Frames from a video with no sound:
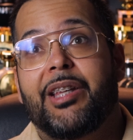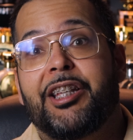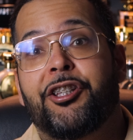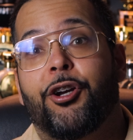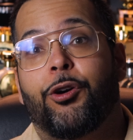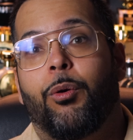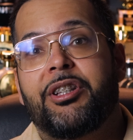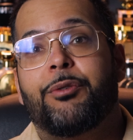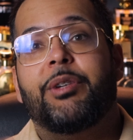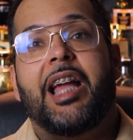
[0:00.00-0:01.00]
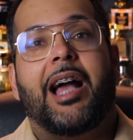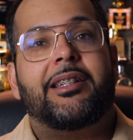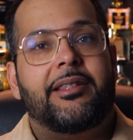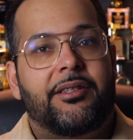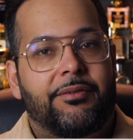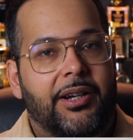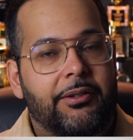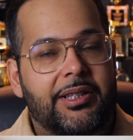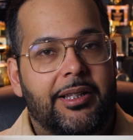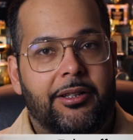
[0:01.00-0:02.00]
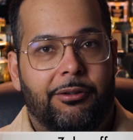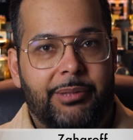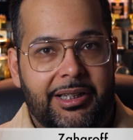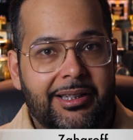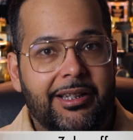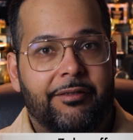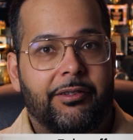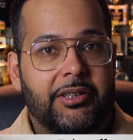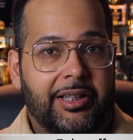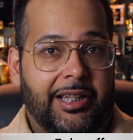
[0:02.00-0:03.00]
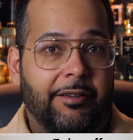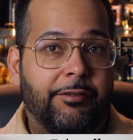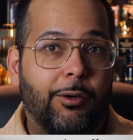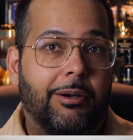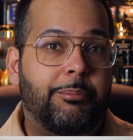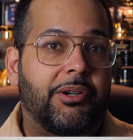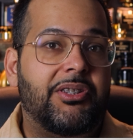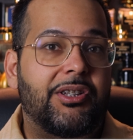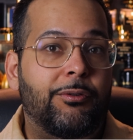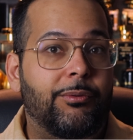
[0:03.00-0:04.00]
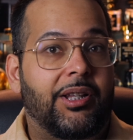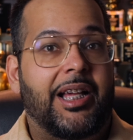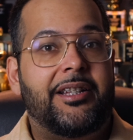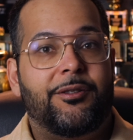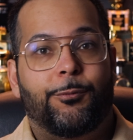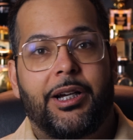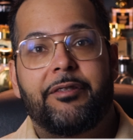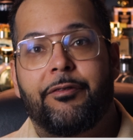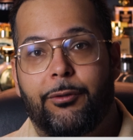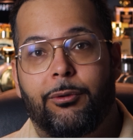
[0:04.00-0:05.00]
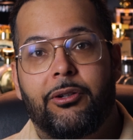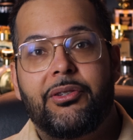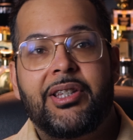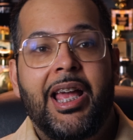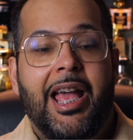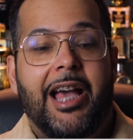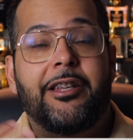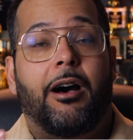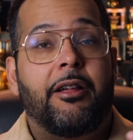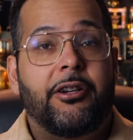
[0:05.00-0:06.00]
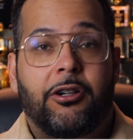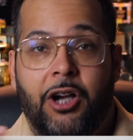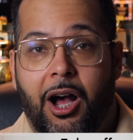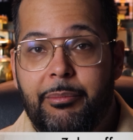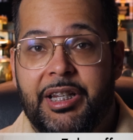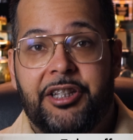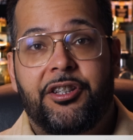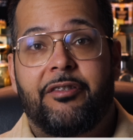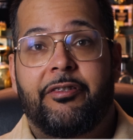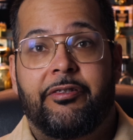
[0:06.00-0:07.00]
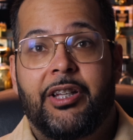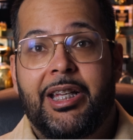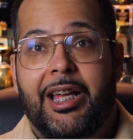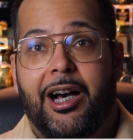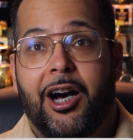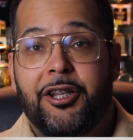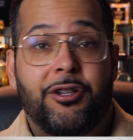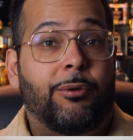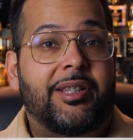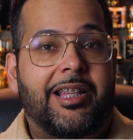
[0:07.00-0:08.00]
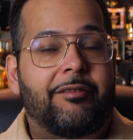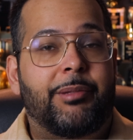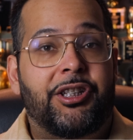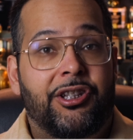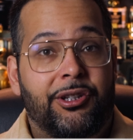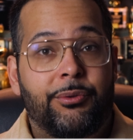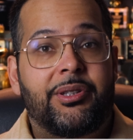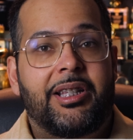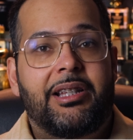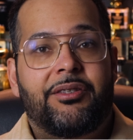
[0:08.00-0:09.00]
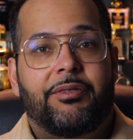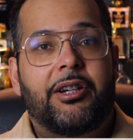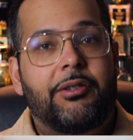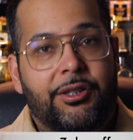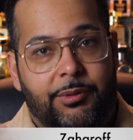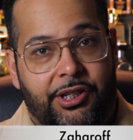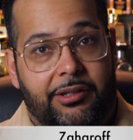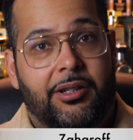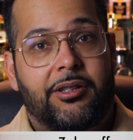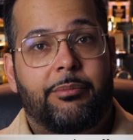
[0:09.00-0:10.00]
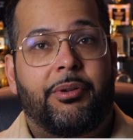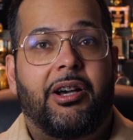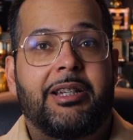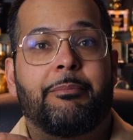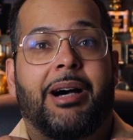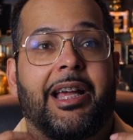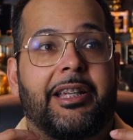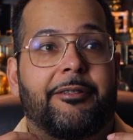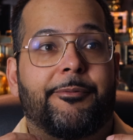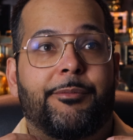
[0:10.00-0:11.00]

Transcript: you're going to react to this fragrance a little bit differently. If you're a person who likes white florals and the other combination of notes that have been used in this fragrance, which I'll touch upon in my,